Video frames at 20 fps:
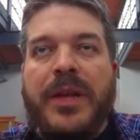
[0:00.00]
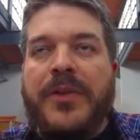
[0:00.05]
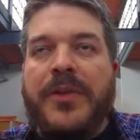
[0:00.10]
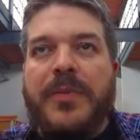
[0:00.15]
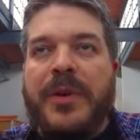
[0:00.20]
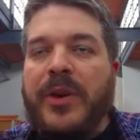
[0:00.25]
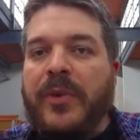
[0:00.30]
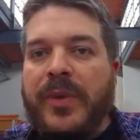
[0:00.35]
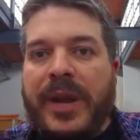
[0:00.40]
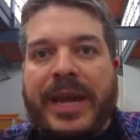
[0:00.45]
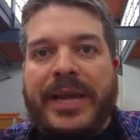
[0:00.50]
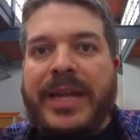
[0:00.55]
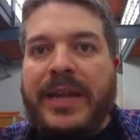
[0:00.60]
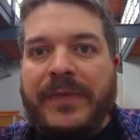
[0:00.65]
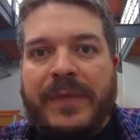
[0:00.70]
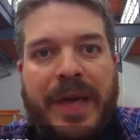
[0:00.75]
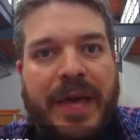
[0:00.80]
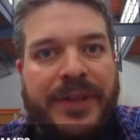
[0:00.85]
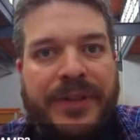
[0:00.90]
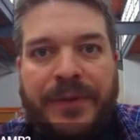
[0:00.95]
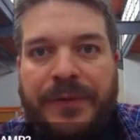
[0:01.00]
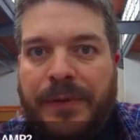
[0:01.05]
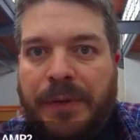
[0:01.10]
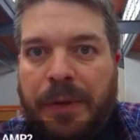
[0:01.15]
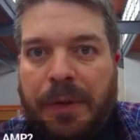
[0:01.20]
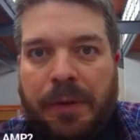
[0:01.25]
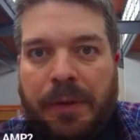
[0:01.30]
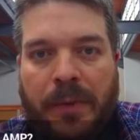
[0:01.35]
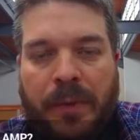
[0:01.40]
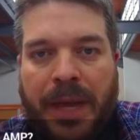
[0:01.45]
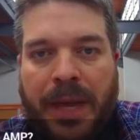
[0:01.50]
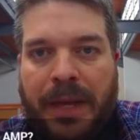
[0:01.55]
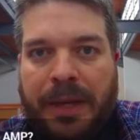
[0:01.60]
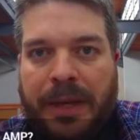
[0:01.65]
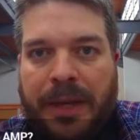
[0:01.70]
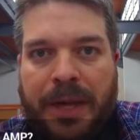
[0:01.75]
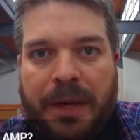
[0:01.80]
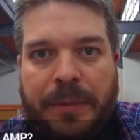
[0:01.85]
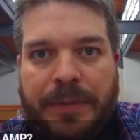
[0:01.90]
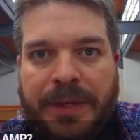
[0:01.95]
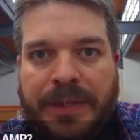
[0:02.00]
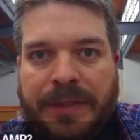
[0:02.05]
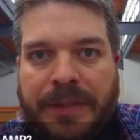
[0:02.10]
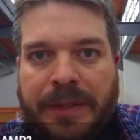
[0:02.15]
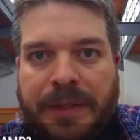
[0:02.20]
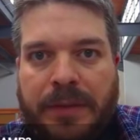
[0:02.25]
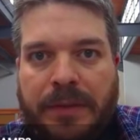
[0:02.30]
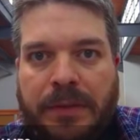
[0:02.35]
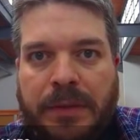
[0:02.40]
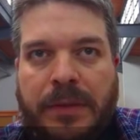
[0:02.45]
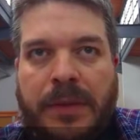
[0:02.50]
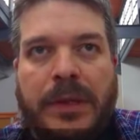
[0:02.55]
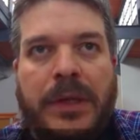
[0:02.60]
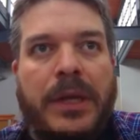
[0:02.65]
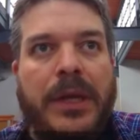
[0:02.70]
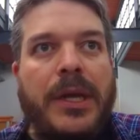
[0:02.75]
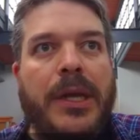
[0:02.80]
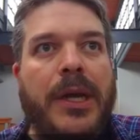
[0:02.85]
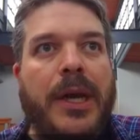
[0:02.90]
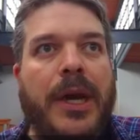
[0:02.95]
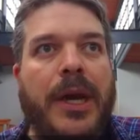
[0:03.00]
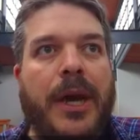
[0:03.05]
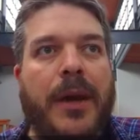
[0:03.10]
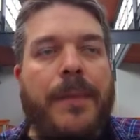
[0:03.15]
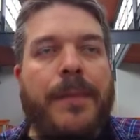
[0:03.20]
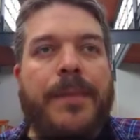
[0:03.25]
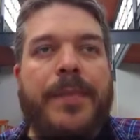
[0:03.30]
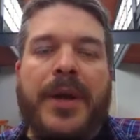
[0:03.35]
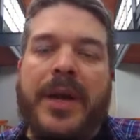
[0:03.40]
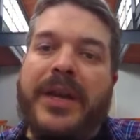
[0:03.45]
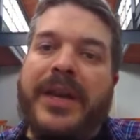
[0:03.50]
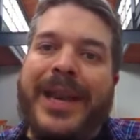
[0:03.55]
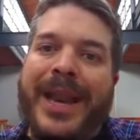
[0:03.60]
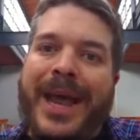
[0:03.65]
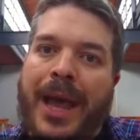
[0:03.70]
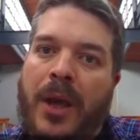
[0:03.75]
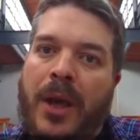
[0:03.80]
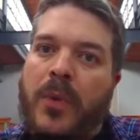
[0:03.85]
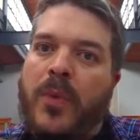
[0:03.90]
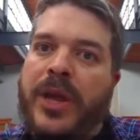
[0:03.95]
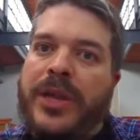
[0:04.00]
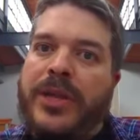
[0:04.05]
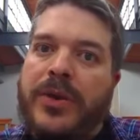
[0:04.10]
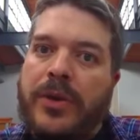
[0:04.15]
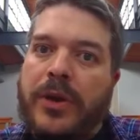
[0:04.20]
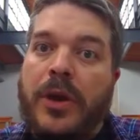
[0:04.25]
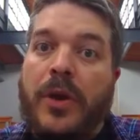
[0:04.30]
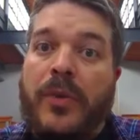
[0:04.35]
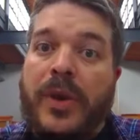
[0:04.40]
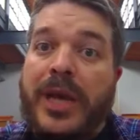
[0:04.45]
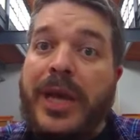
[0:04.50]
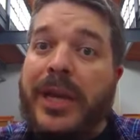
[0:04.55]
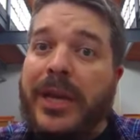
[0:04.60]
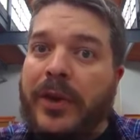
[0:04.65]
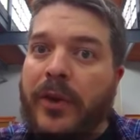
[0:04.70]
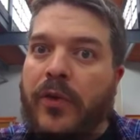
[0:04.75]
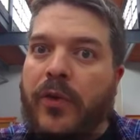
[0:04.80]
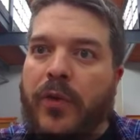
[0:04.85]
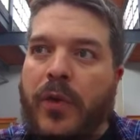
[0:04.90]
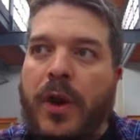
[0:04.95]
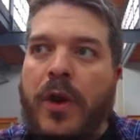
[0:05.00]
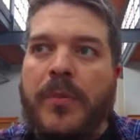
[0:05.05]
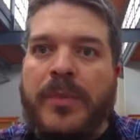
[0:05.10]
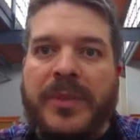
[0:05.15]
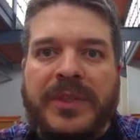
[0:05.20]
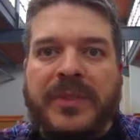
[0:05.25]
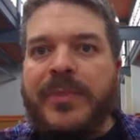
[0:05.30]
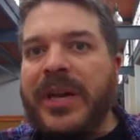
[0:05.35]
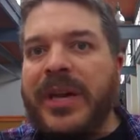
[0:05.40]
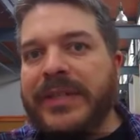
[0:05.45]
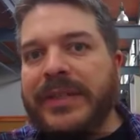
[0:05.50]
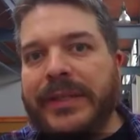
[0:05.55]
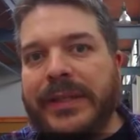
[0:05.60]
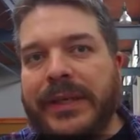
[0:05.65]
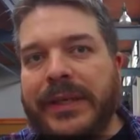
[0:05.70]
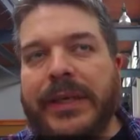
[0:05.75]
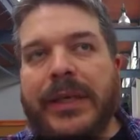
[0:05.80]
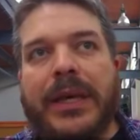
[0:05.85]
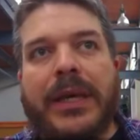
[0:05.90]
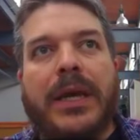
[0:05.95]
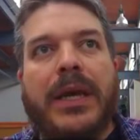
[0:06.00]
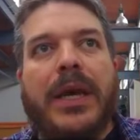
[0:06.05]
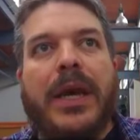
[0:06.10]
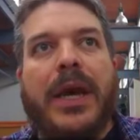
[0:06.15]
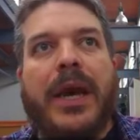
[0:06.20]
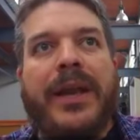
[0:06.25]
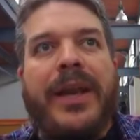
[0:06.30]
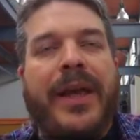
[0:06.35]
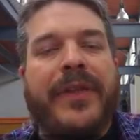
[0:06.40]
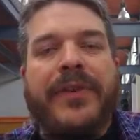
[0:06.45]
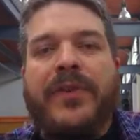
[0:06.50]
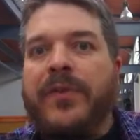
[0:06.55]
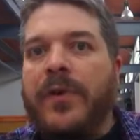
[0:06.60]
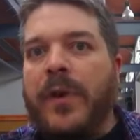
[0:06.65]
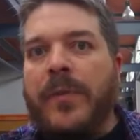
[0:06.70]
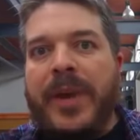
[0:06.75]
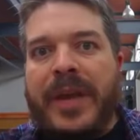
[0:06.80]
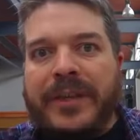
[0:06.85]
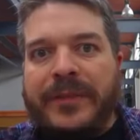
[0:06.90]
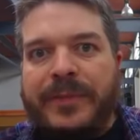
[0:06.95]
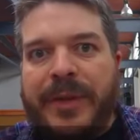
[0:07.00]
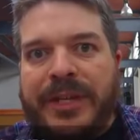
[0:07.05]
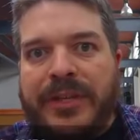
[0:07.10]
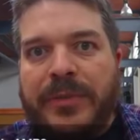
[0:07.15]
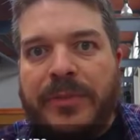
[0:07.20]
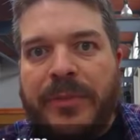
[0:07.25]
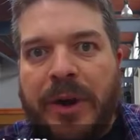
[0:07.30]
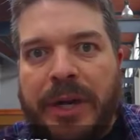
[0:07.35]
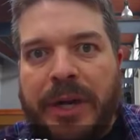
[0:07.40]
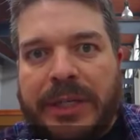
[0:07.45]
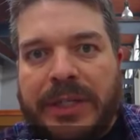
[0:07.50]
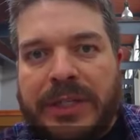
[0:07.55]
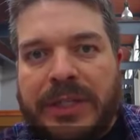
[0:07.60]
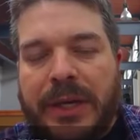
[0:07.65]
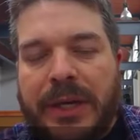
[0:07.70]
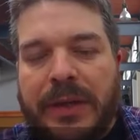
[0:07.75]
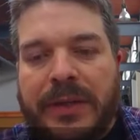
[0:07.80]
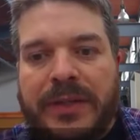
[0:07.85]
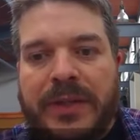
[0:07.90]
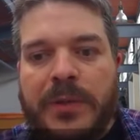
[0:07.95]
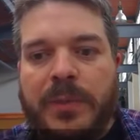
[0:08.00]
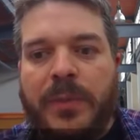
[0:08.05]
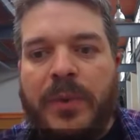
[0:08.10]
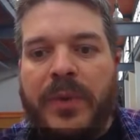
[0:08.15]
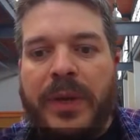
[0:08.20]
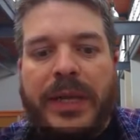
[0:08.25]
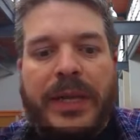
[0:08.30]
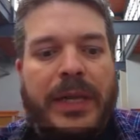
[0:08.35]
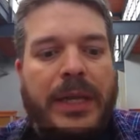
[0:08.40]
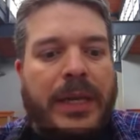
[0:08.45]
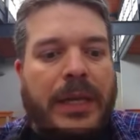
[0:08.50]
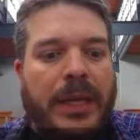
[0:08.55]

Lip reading: been a ranking factor for a little while now to be secure, but now when you go in Chrome especially, now that Chrome has major market share at this point,